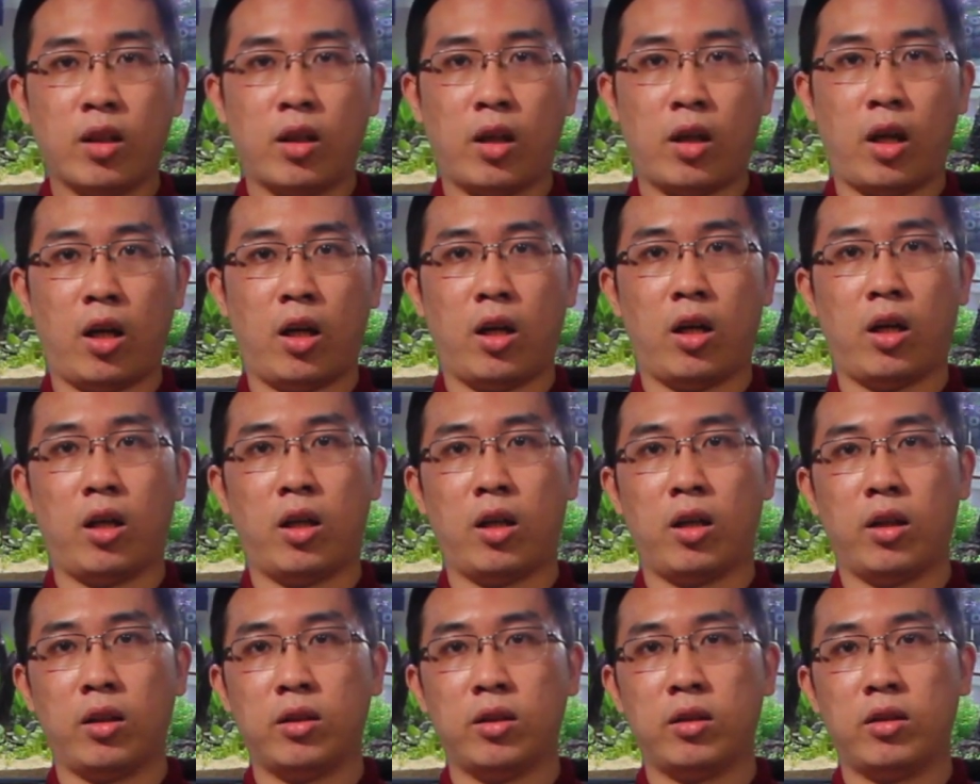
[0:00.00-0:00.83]

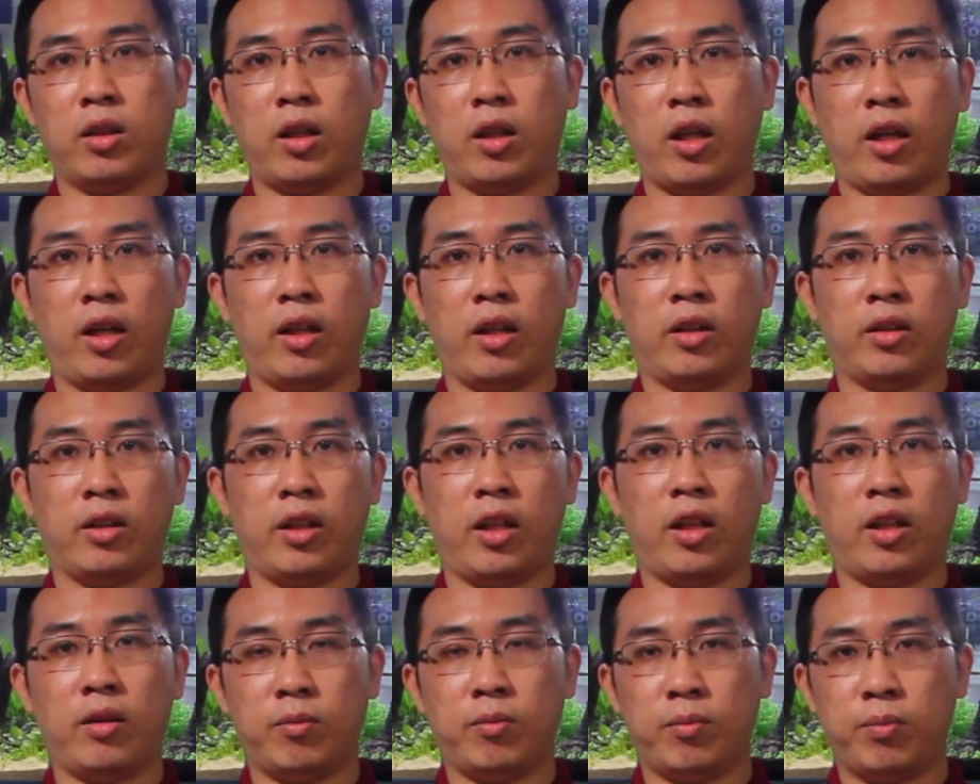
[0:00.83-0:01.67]
And
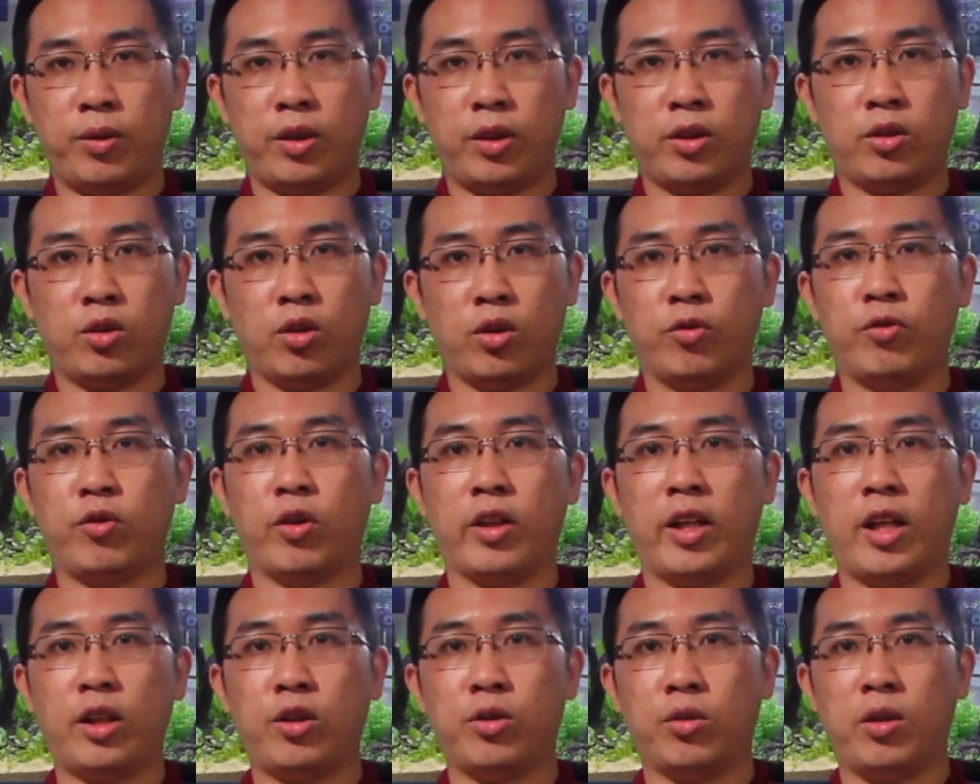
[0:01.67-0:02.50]
then please don't
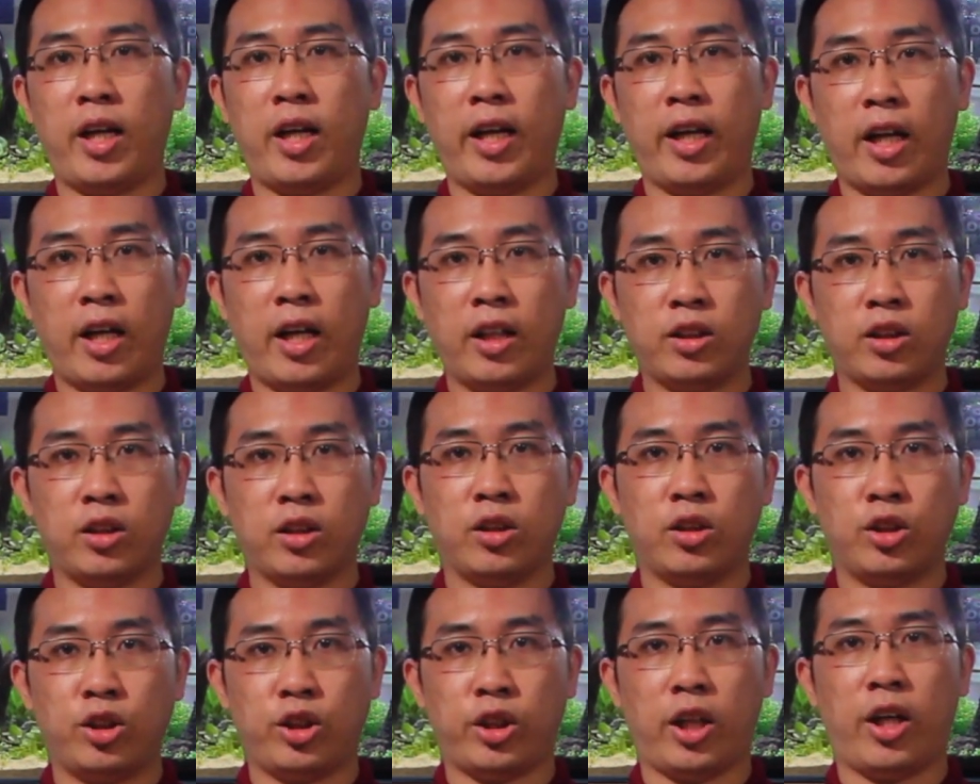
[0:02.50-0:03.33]
forget to like
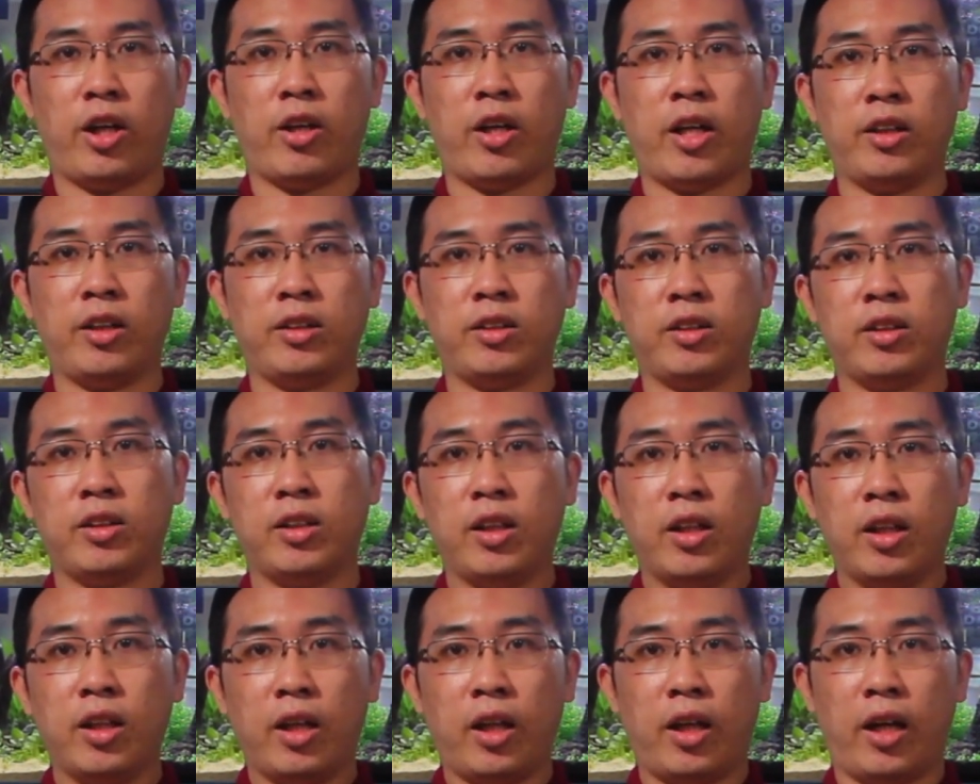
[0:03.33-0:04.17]
us, share us,
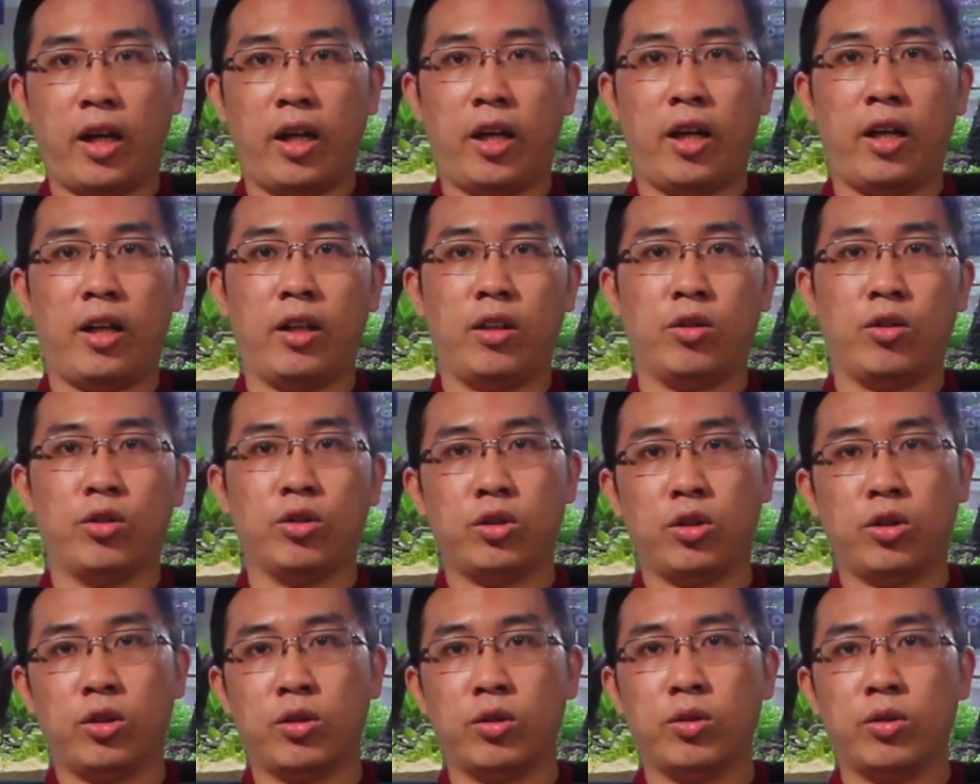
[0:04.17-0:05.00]
and
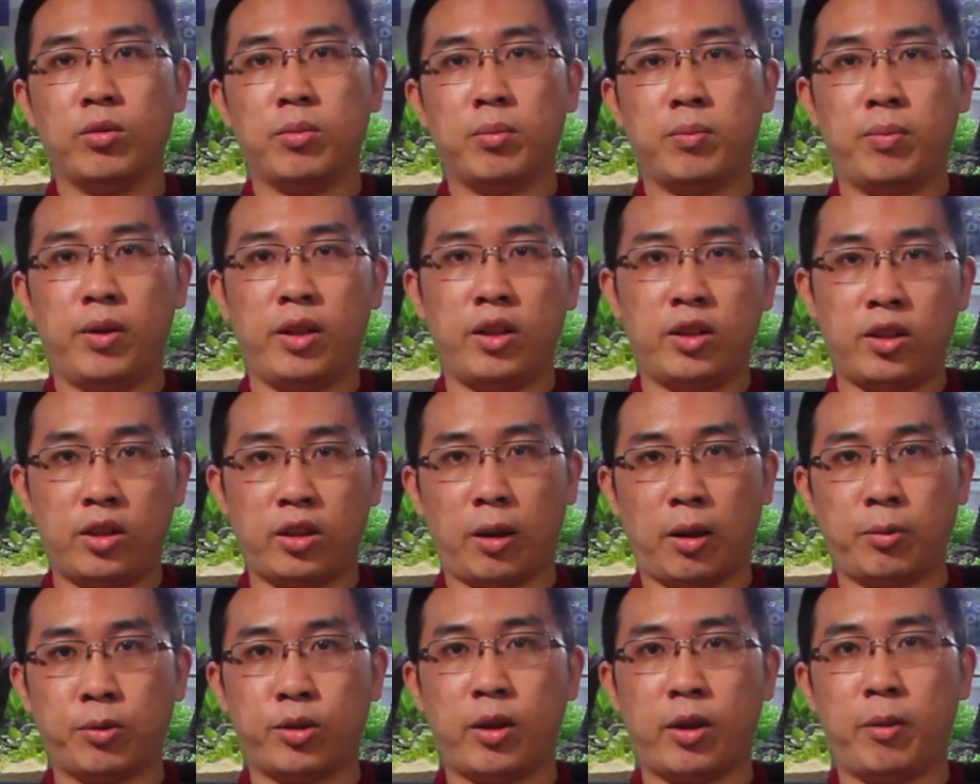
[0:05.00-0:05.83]
also please
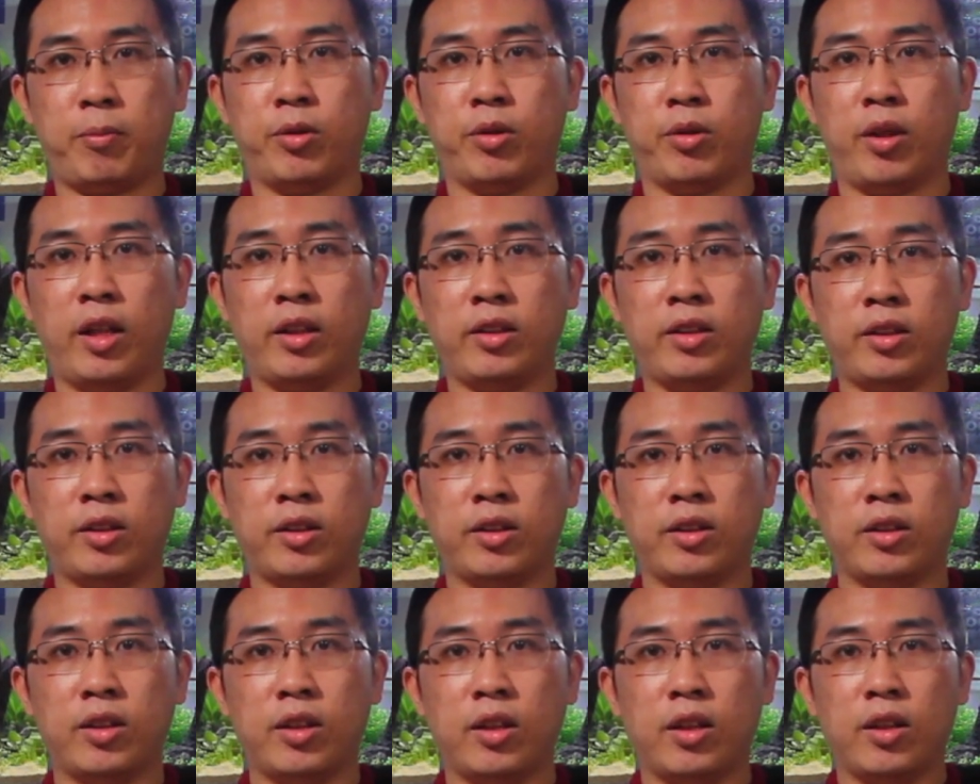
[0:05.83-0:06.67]
subscribe to
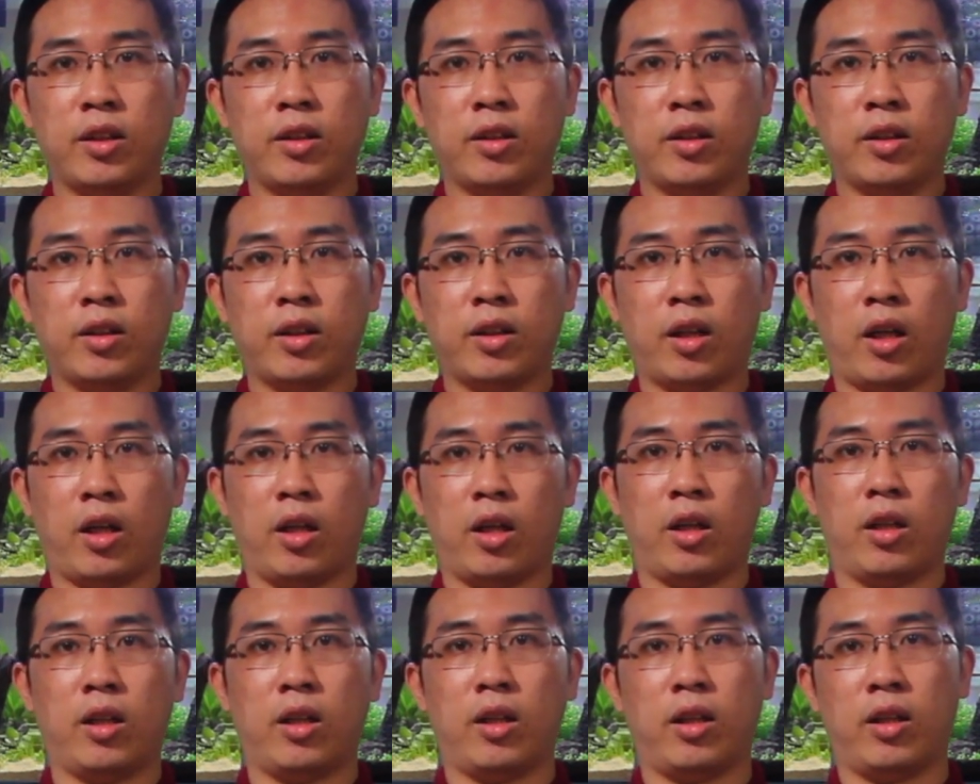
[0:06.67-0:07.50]
us.
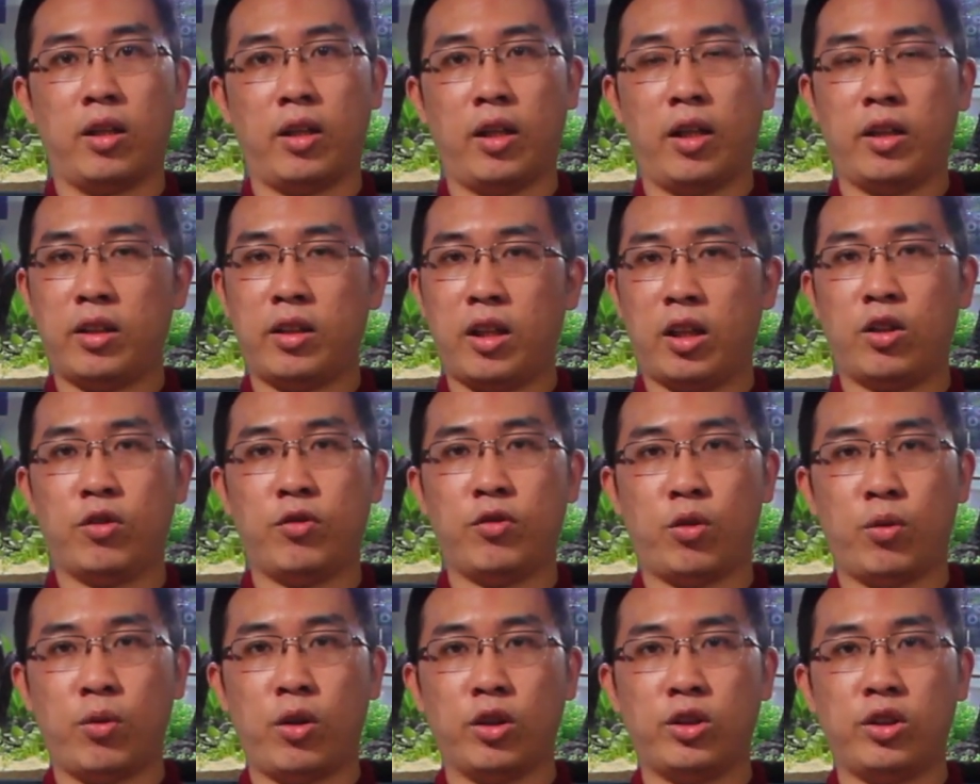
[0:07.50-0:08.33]
And thank
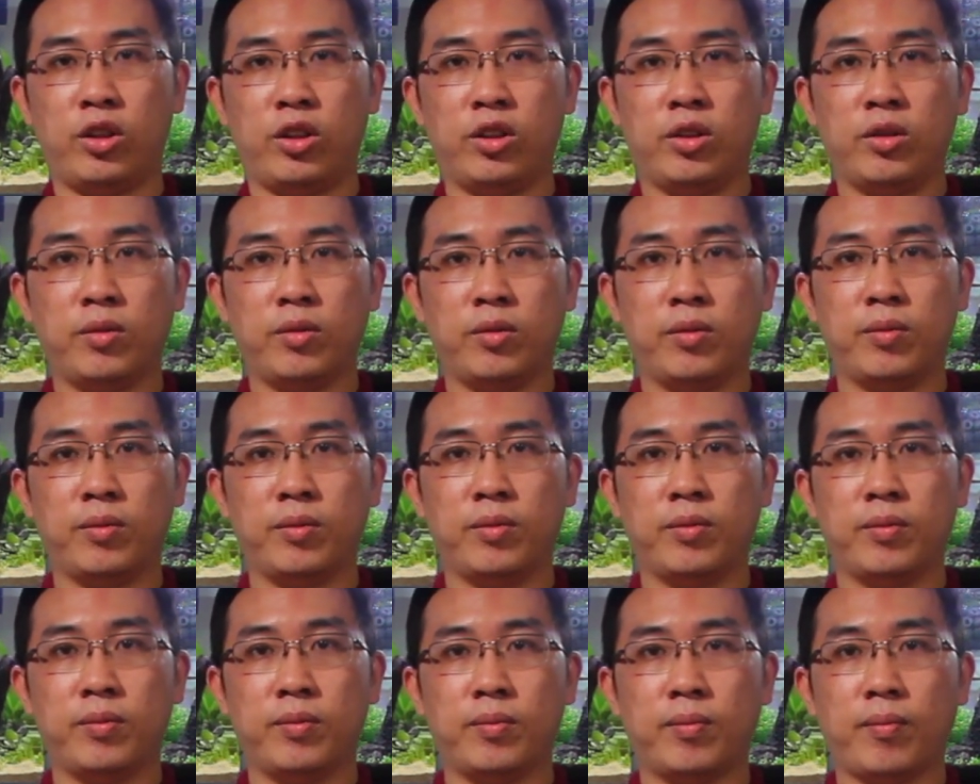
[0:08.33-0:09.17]
you for watching.
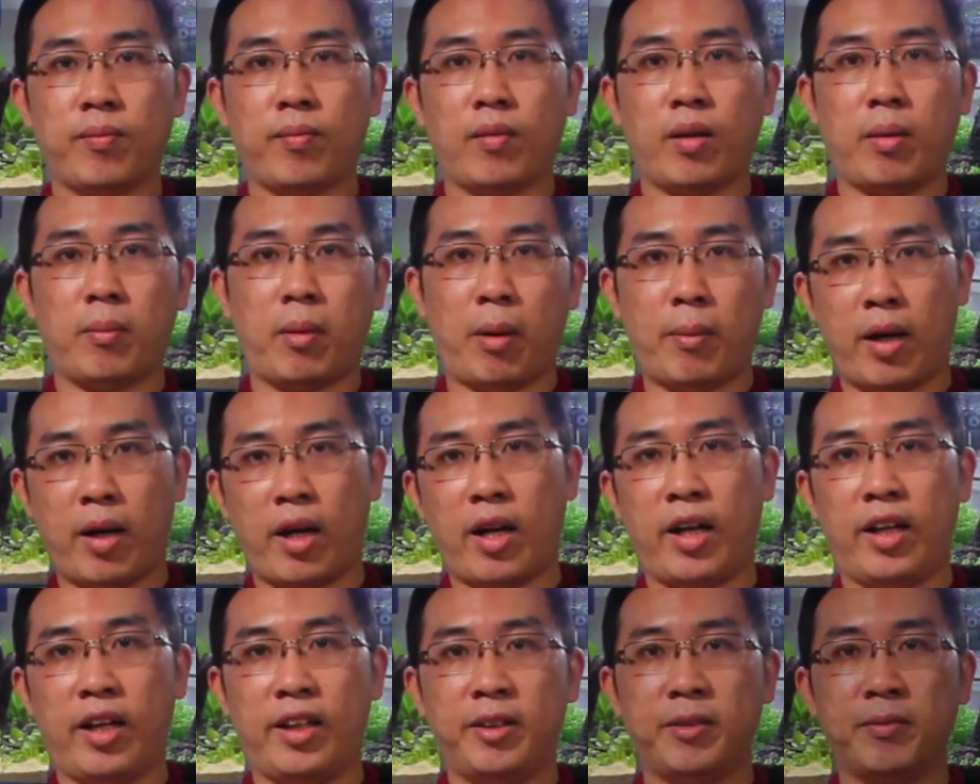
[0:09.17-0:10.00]
Bye
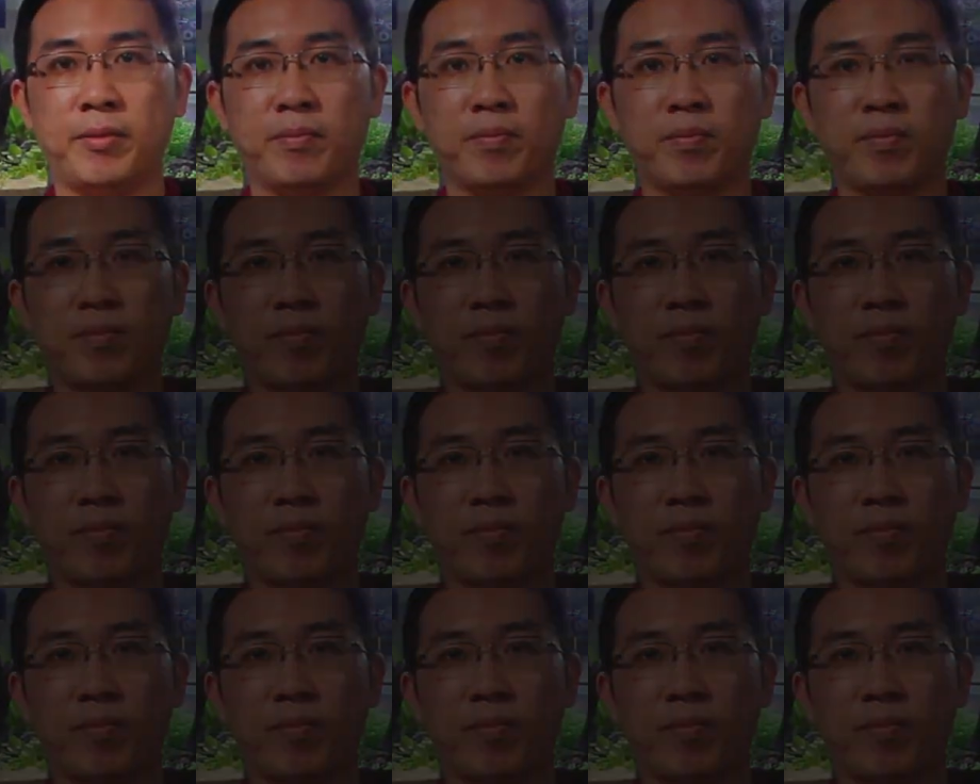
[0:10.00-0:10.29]
bye.